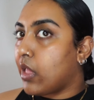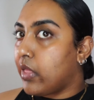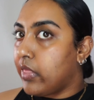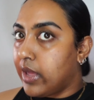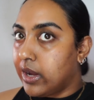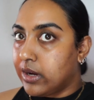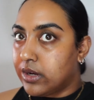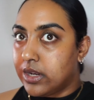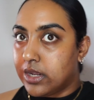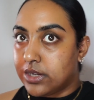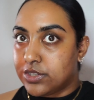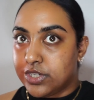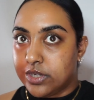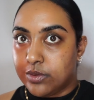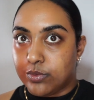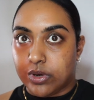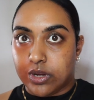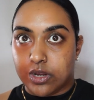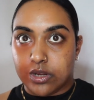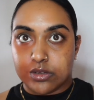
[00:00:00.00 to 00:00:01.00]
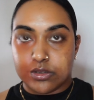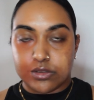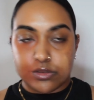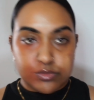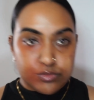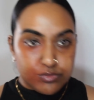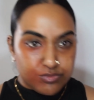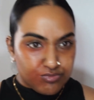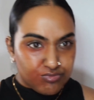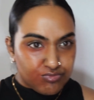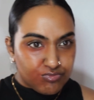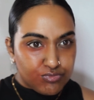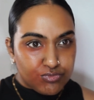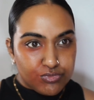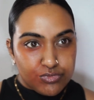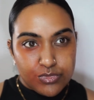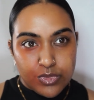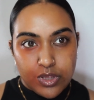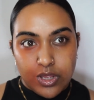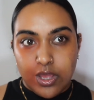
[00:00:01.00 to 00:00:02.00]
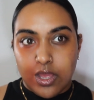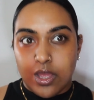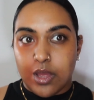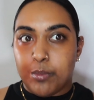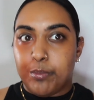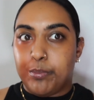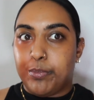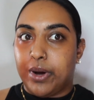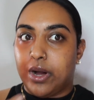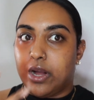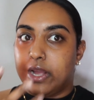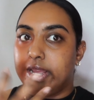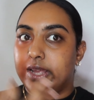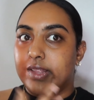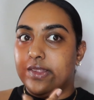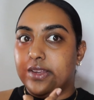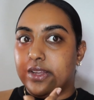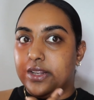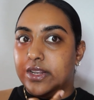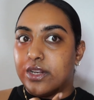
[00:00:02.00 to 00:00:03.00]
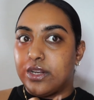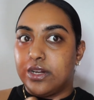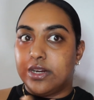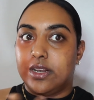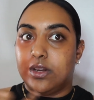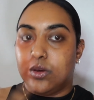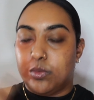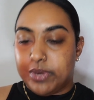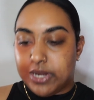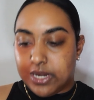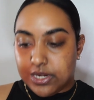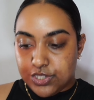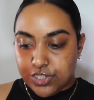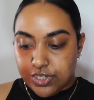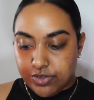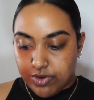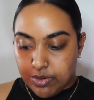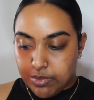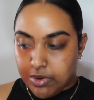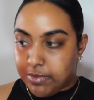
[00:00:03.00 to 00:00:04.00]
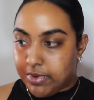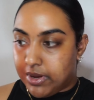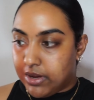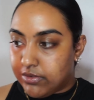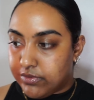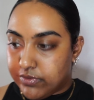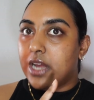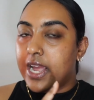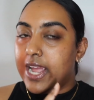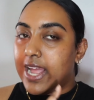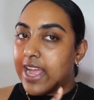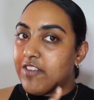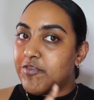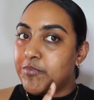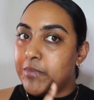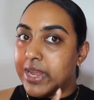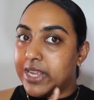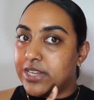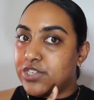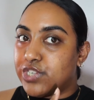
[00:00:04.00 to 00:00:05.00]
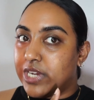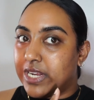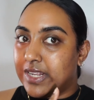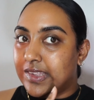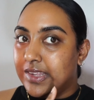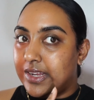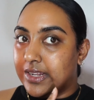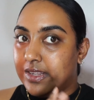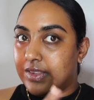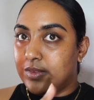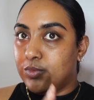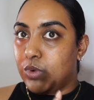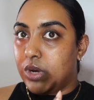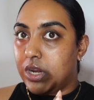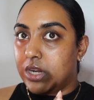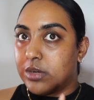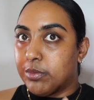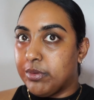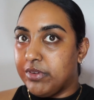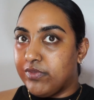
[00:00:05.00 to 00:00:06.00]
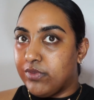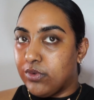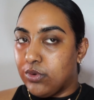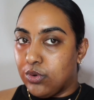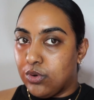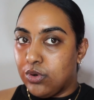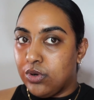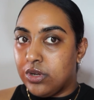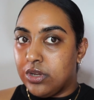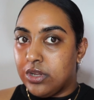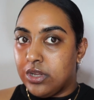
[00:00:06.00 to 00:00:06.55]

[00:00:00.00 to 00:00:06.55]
That could actually work, but it's going to look a little bit ashy around my mouth. I have made shades like this work before.